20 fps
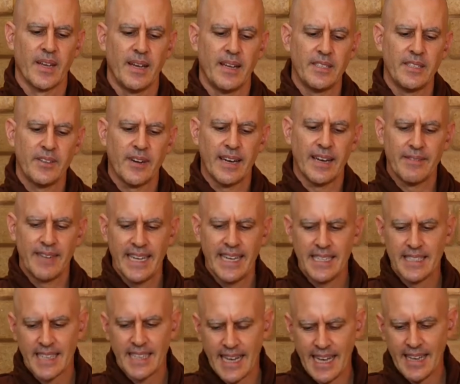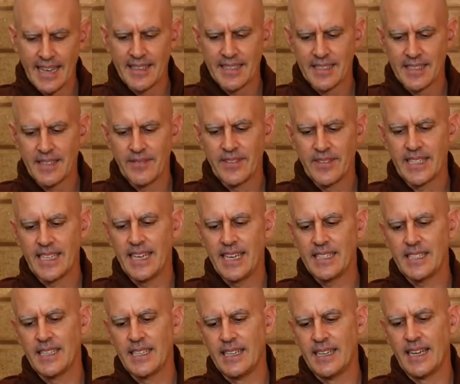And so I arranged, I had this
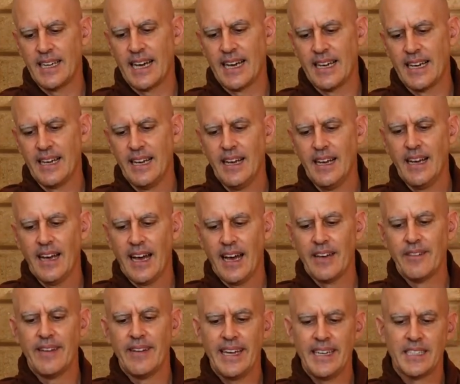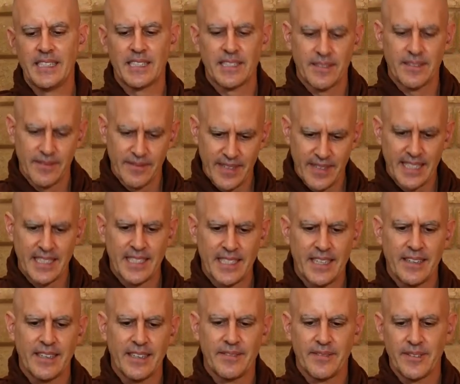invitation, and I arranged
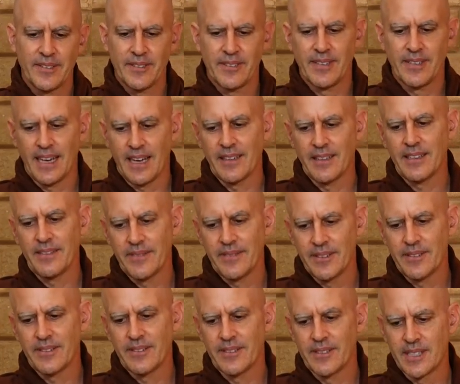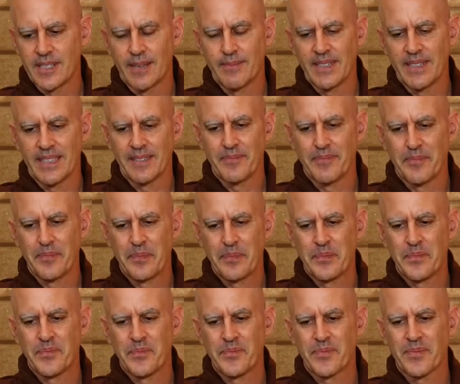vegetarian food, healthy food or something.
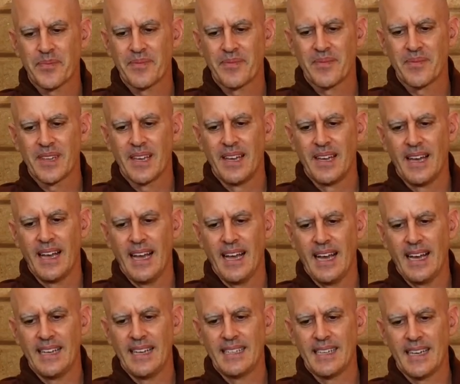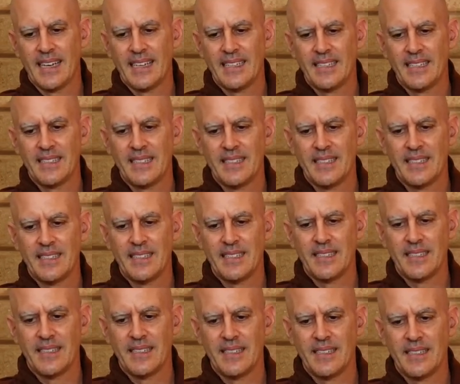And
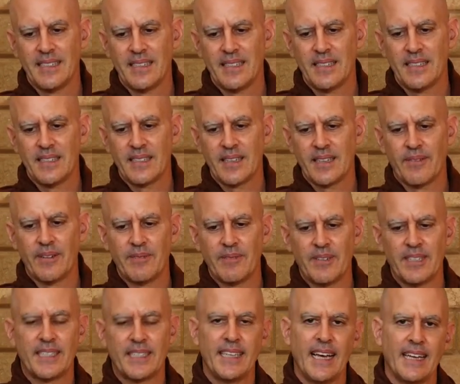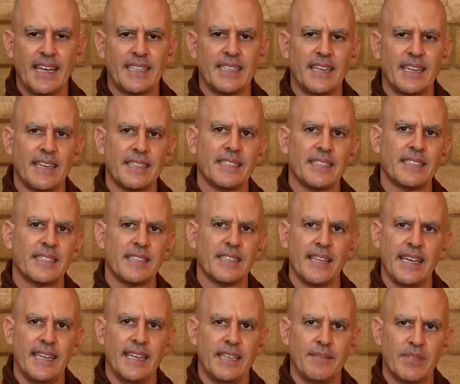someone was sent, not this
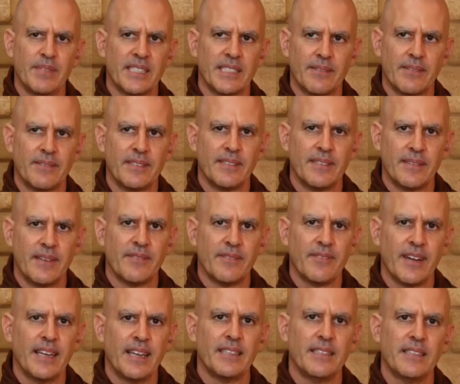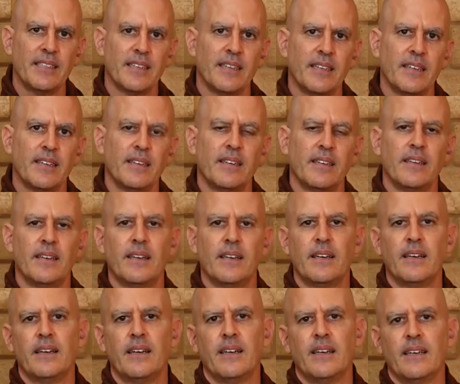lady, but someone, a friend.
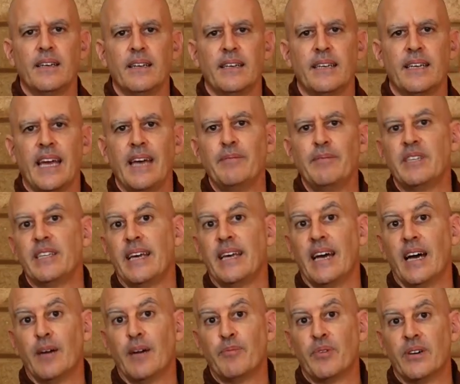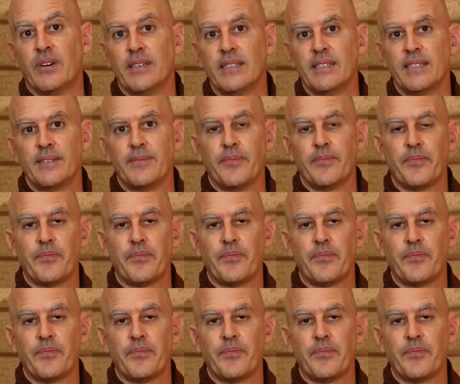It came to the airport,